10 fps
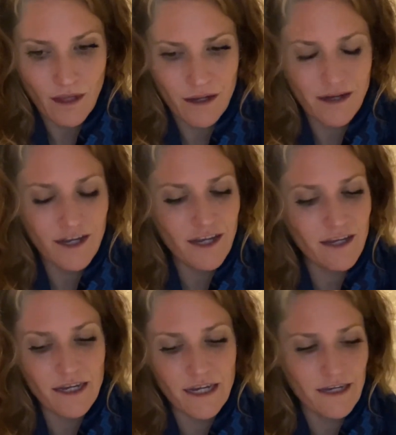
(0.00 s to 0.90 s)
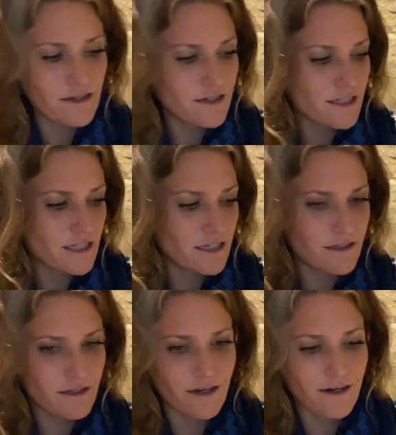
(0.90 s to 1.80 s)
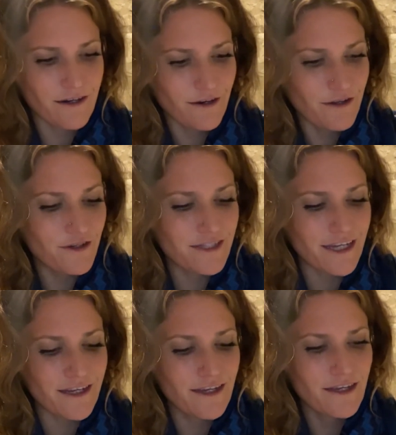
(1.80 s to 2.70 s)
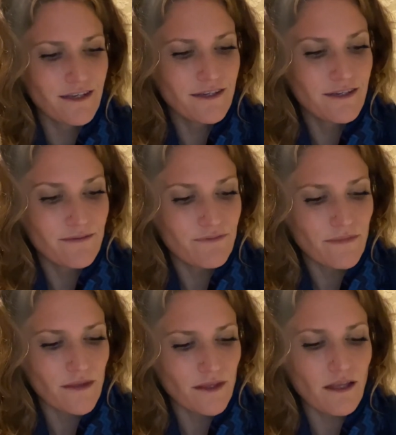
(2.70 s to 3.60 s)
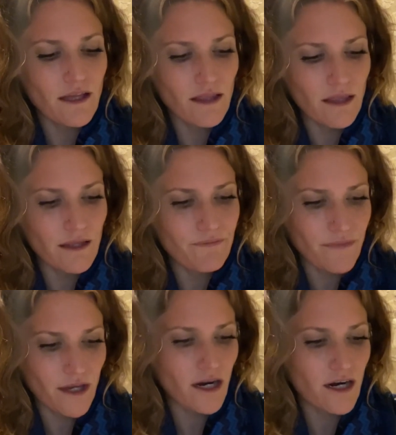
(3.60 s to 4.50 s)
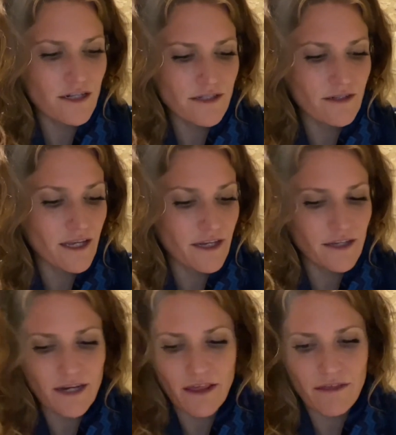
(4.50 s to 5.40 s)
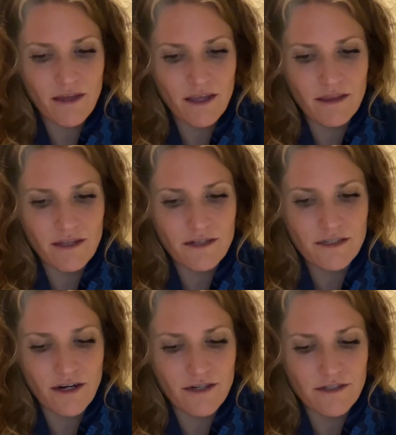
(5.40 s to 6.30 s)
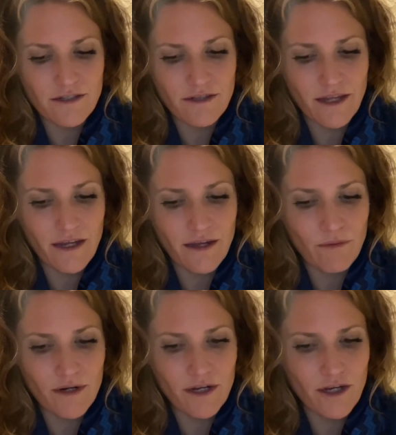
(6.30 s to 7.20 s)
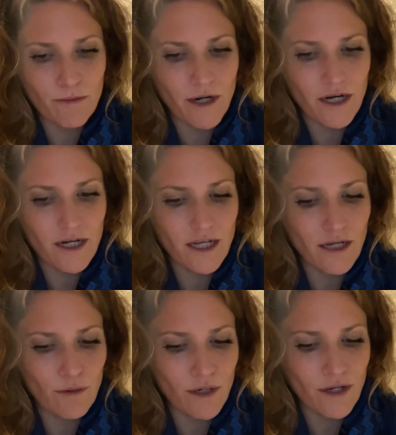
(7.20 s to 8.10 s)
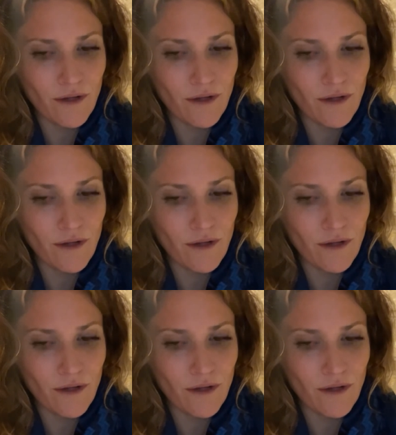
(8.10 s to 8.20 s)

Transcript: Yeah, honestly, the card, just like, the cards are like, nothing in these cards are like, I want to go party. I want to go